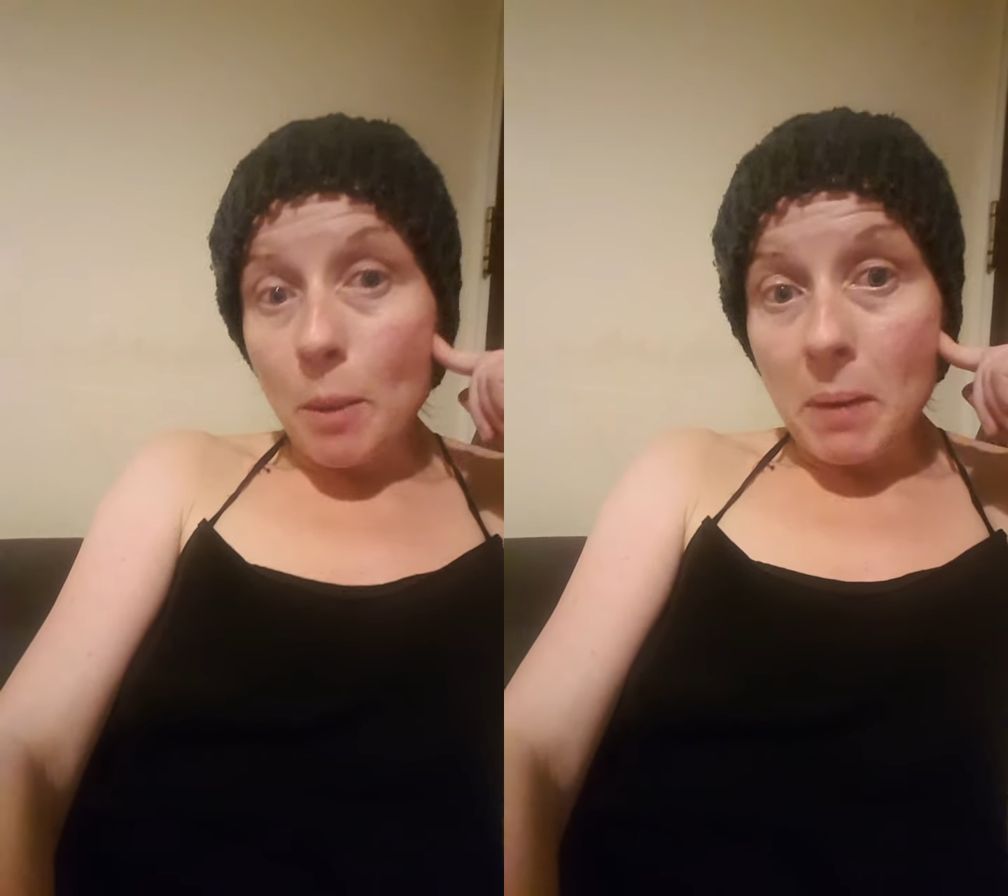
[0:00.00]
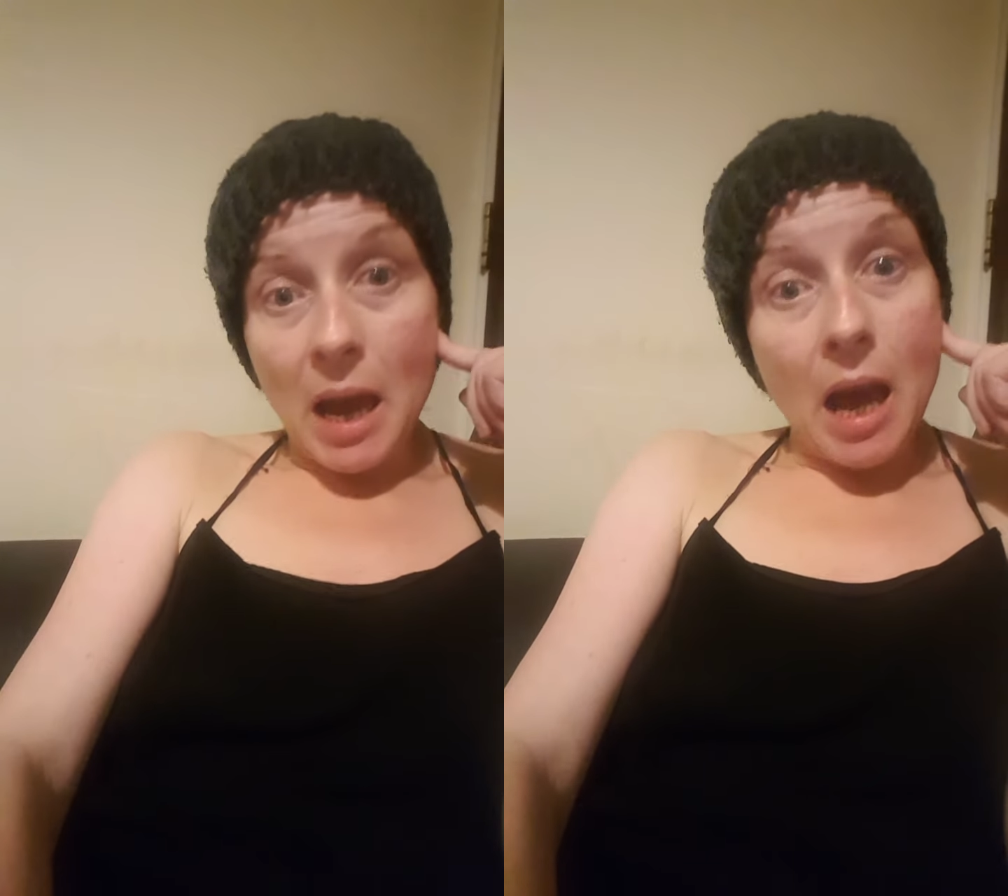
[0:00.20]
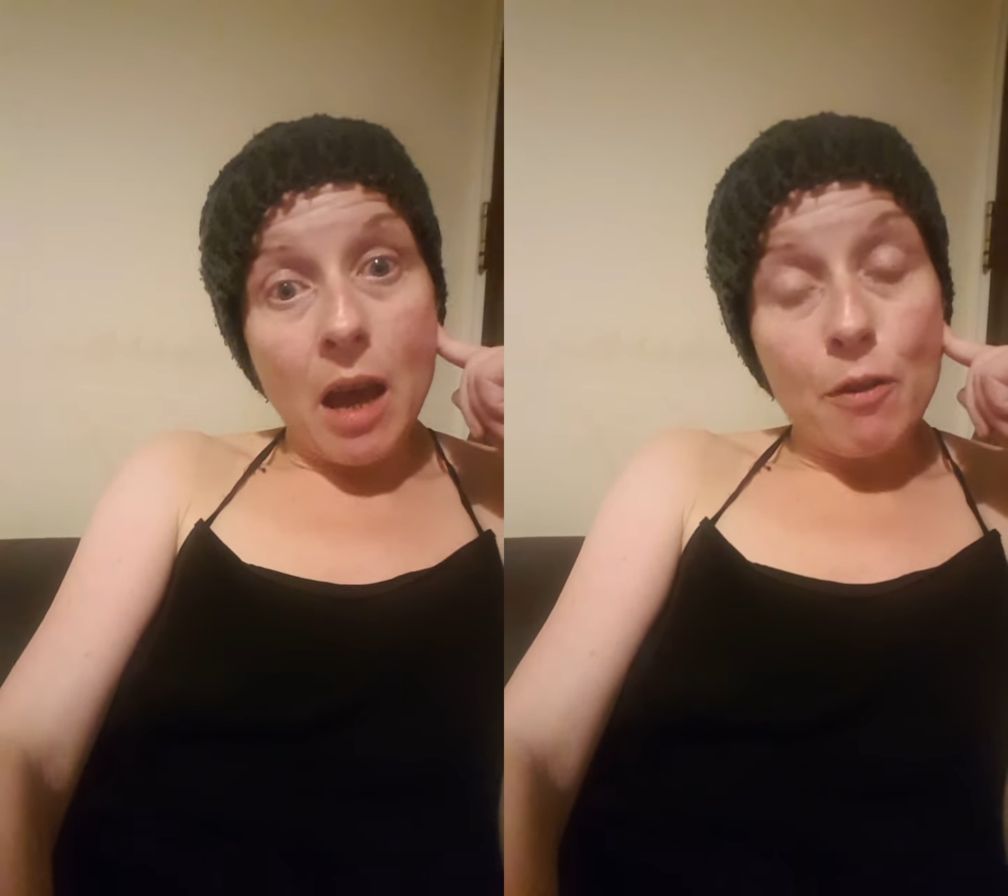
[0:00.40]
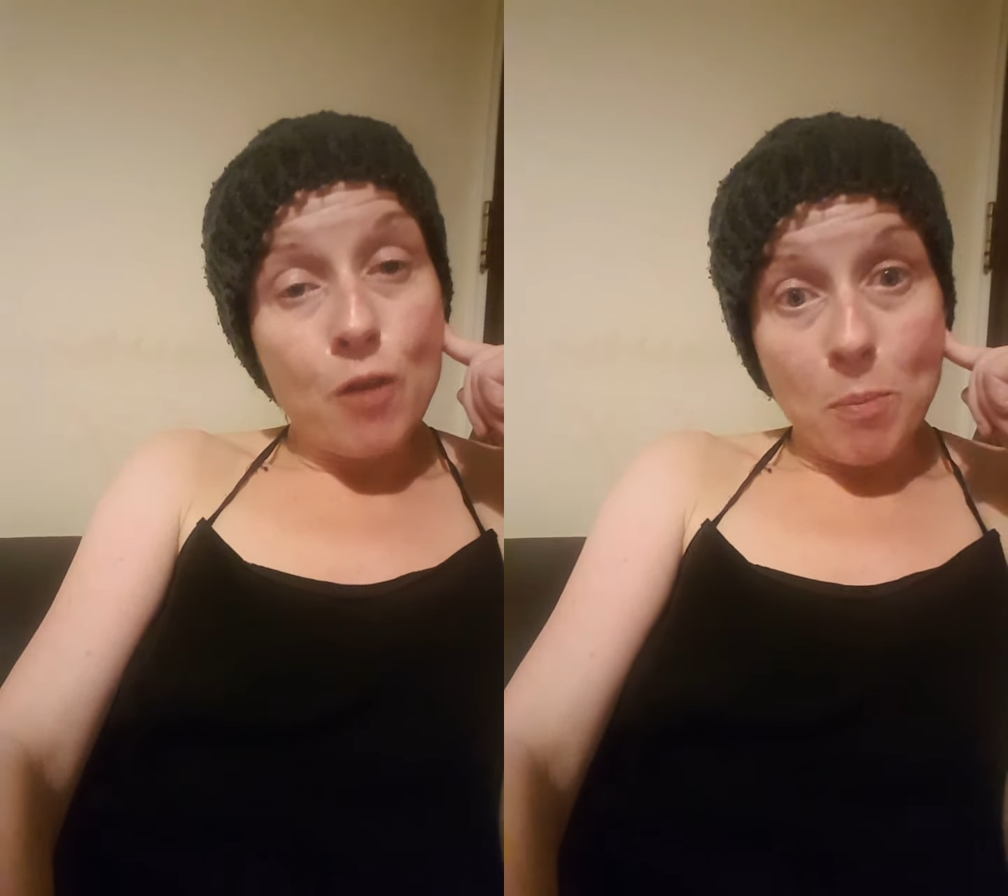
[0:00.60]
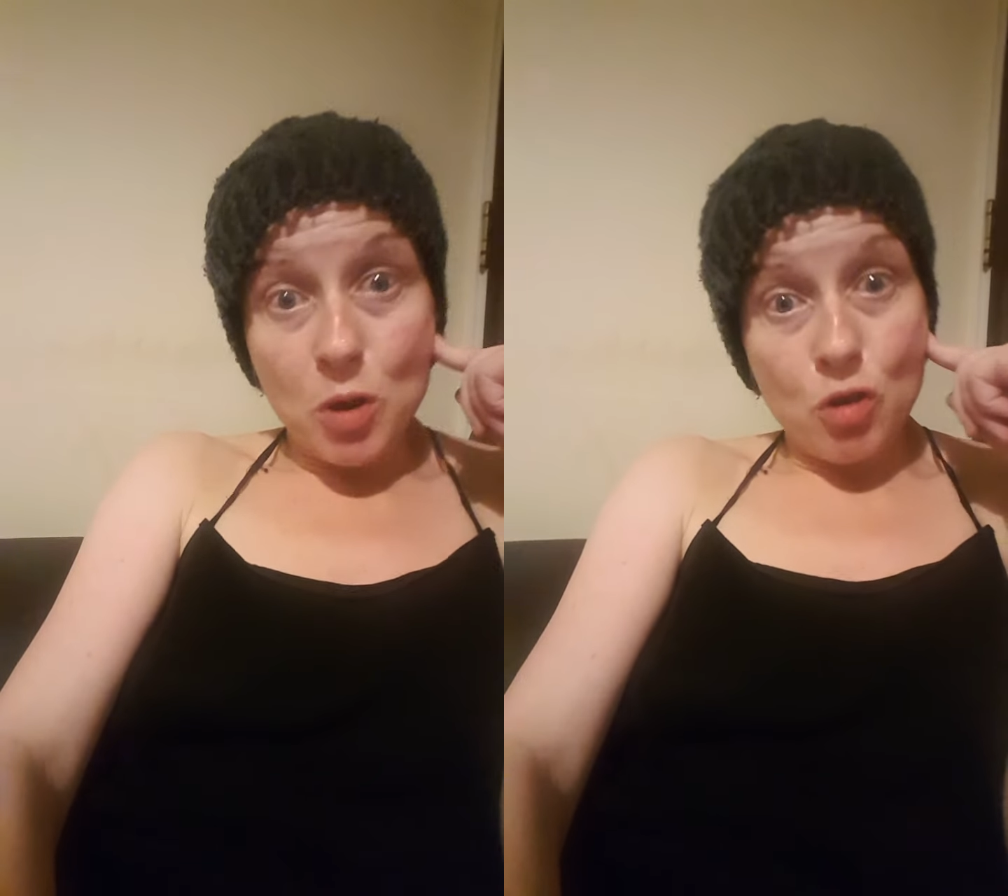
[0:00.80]
behalf,
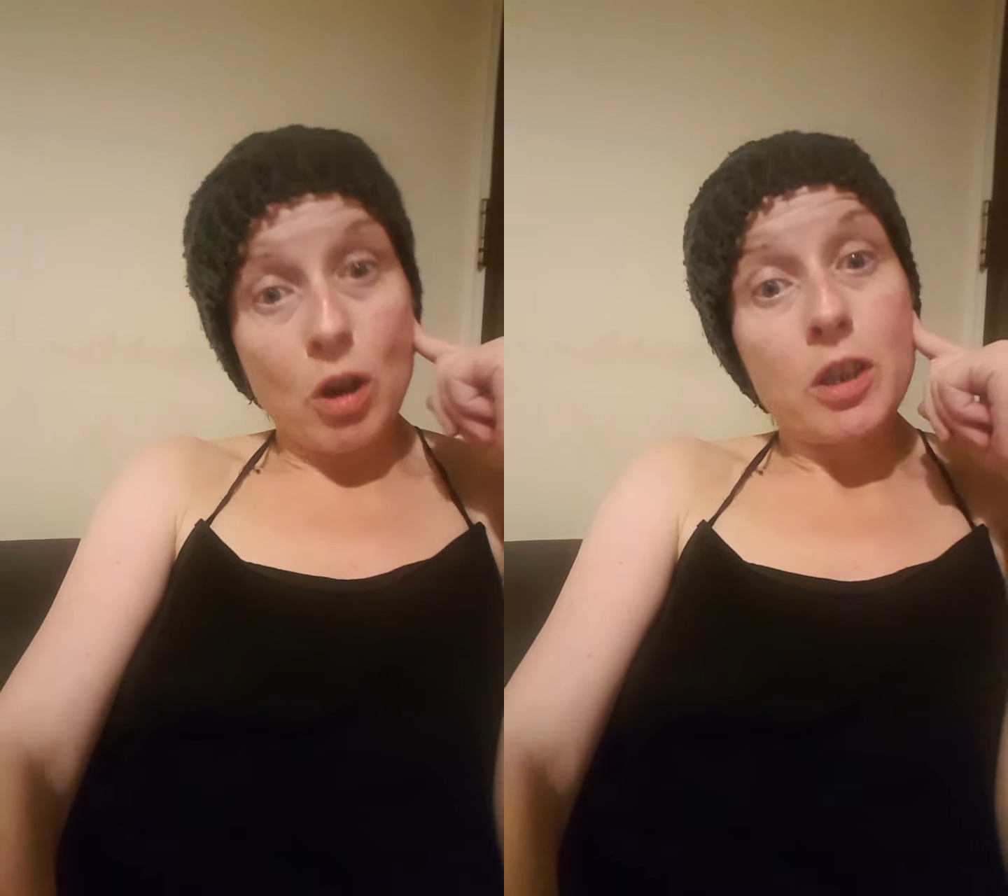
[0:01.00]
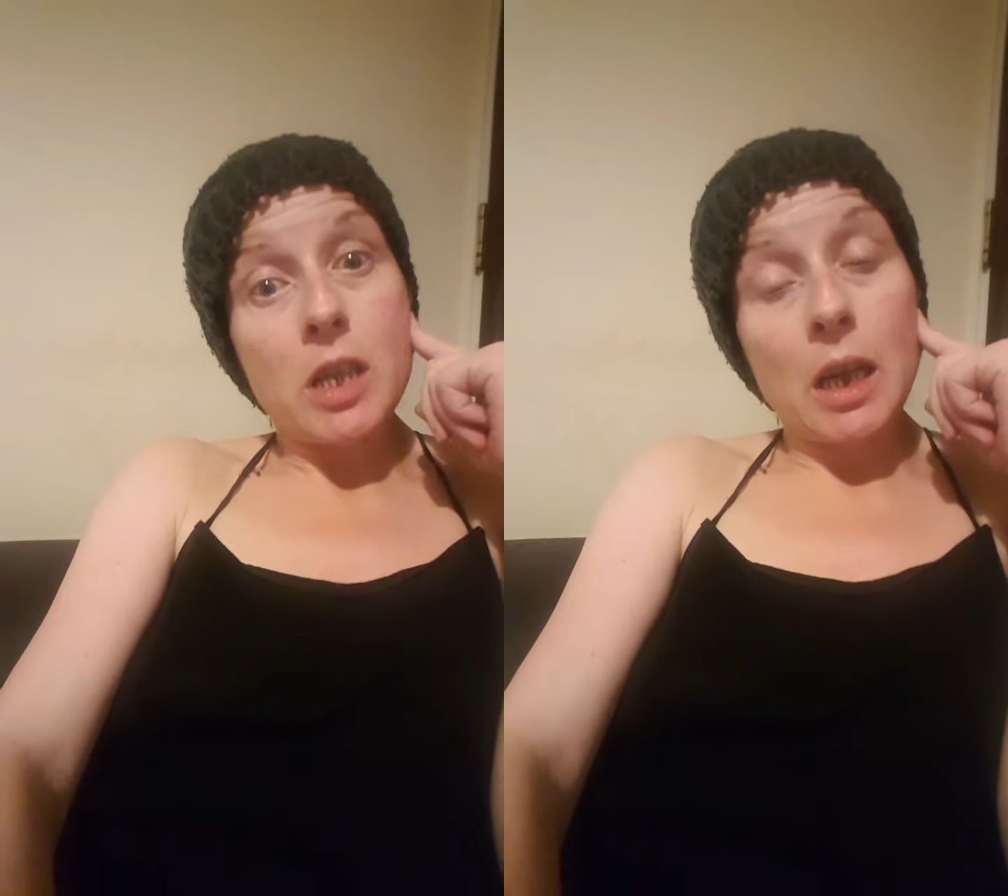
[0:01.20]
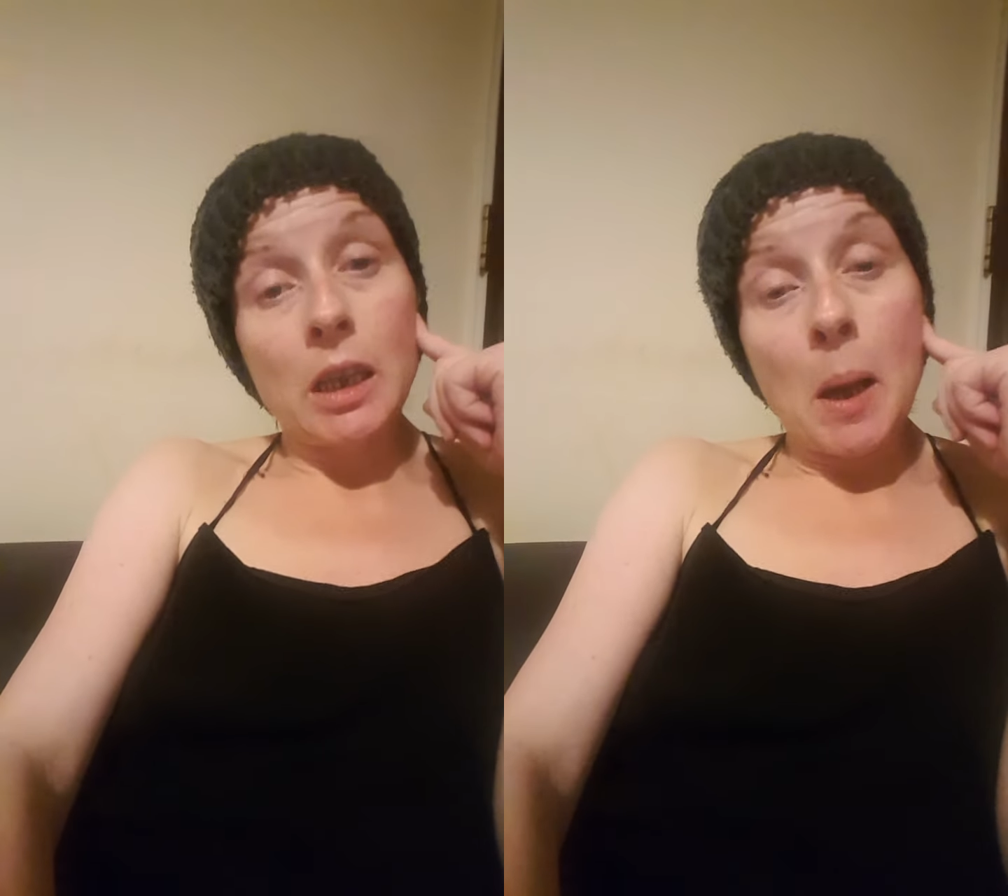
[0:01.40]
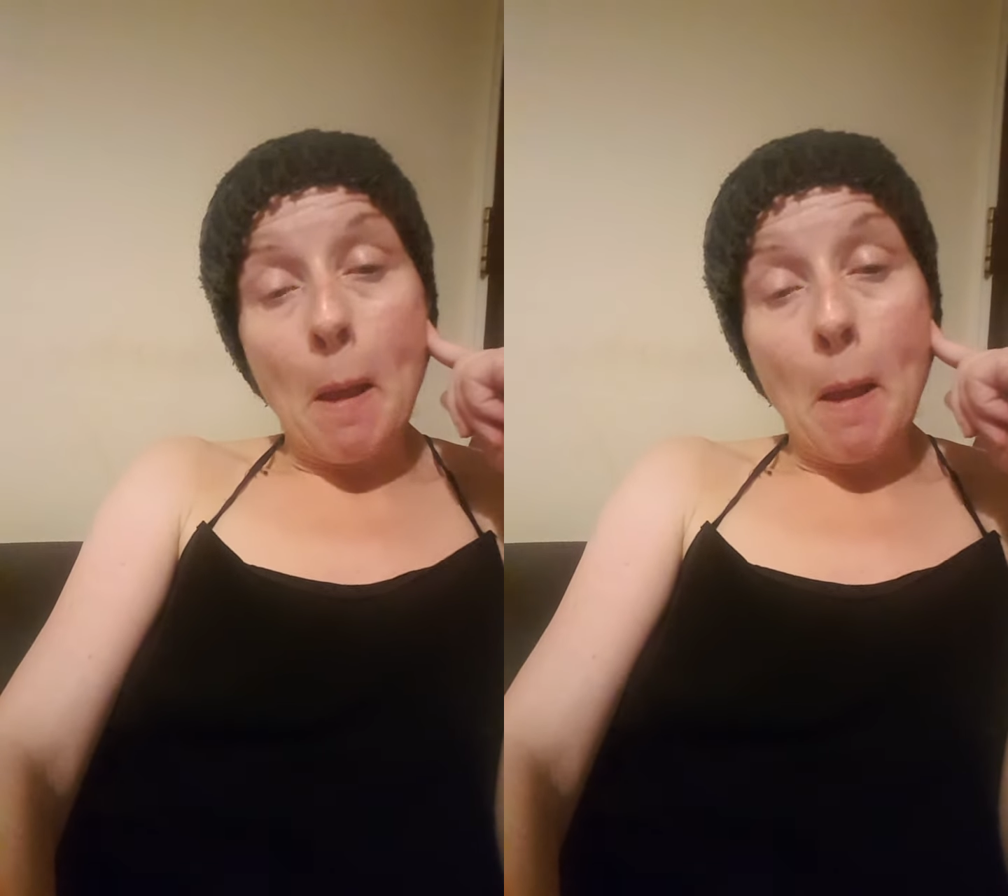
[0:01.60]
obstructing